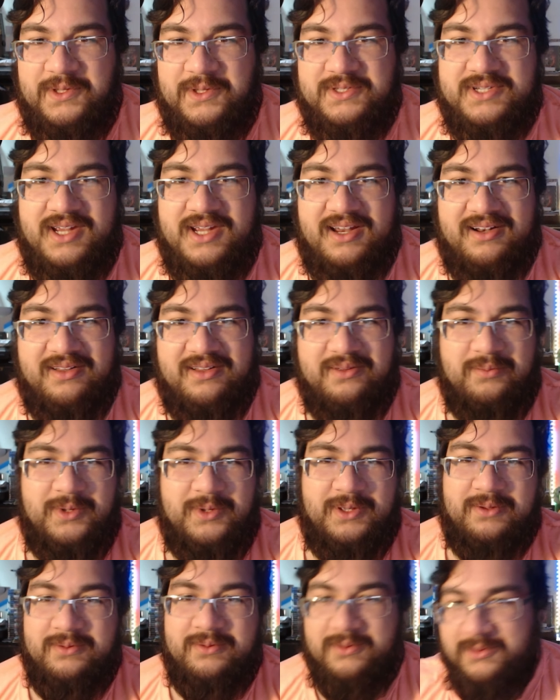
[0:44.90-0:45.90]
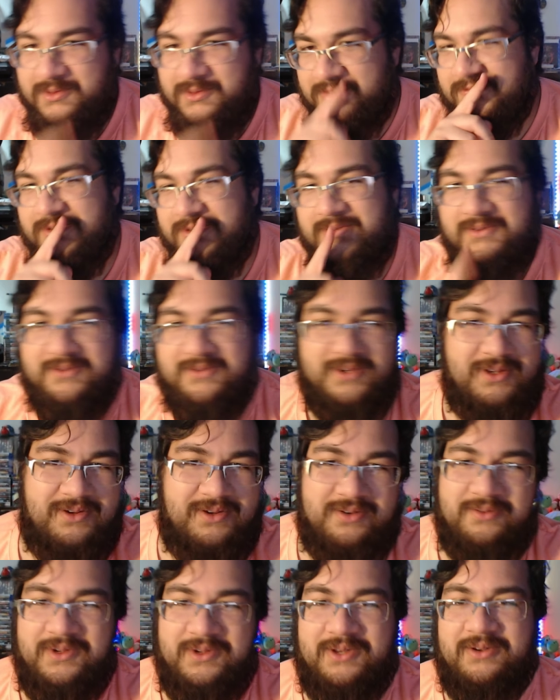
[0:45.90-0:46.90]
channel, but we
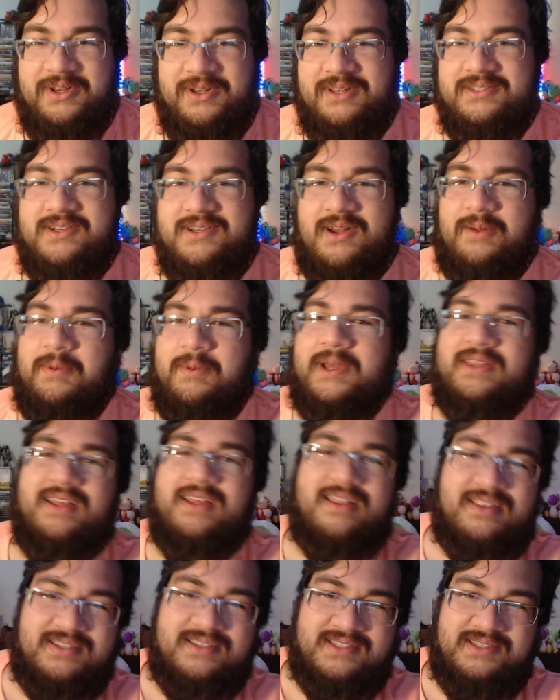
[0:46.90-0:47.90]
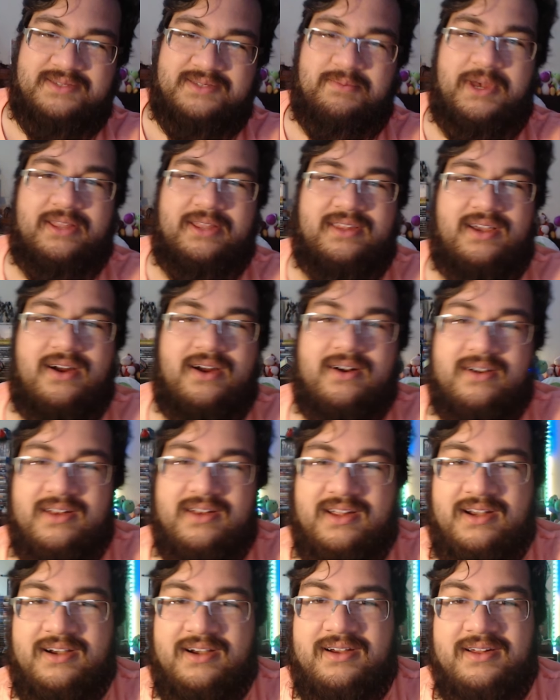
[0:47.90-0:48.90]
don't need to talk about that. This is about the art
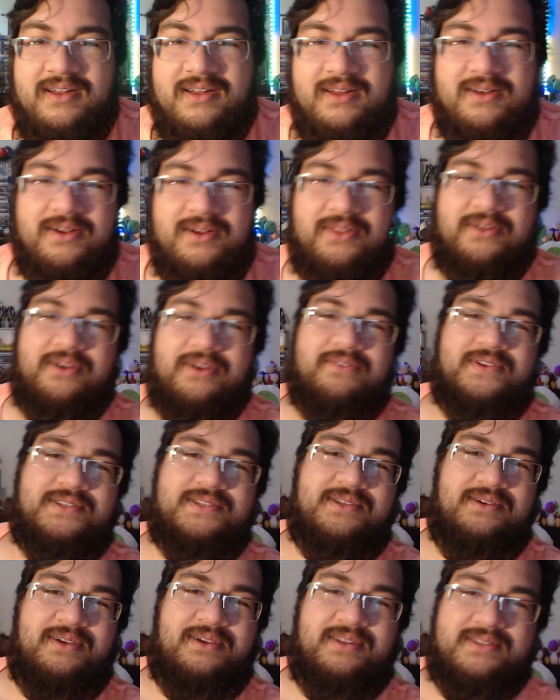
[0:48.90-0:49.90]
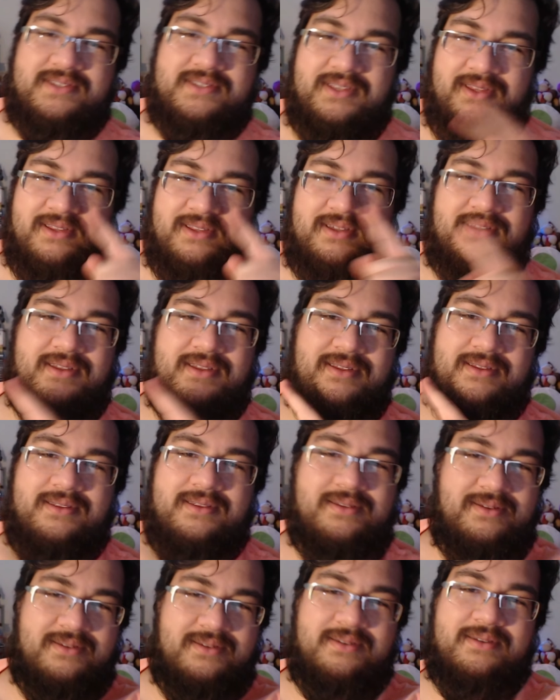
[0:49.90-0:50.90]
here. Although obviously you can see
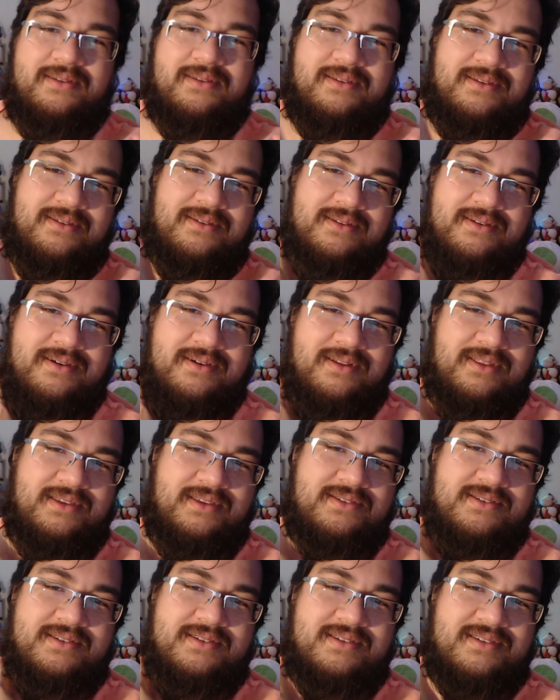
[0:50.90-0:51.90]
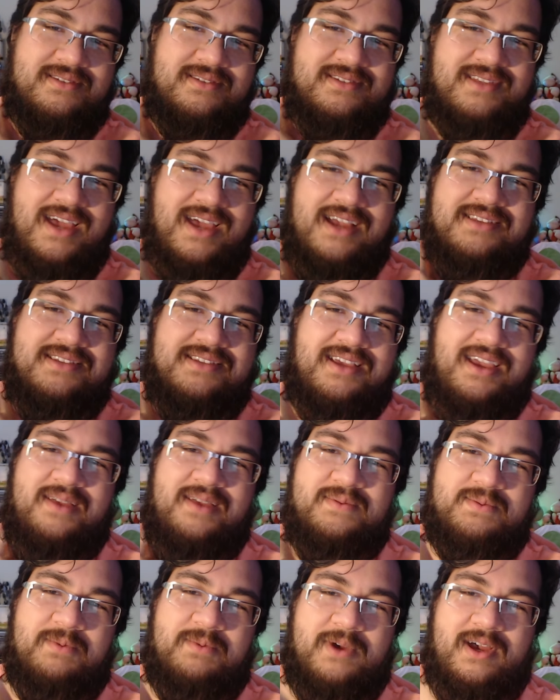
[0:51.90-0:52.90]
these stacks of
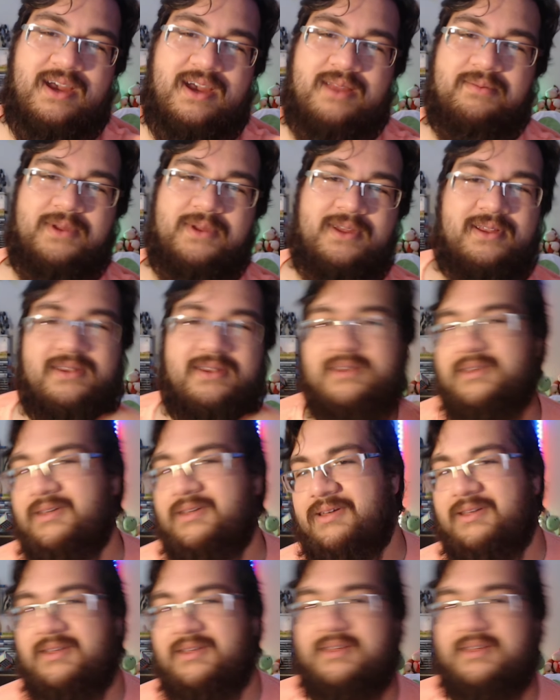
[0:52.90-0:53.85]
games behind me, and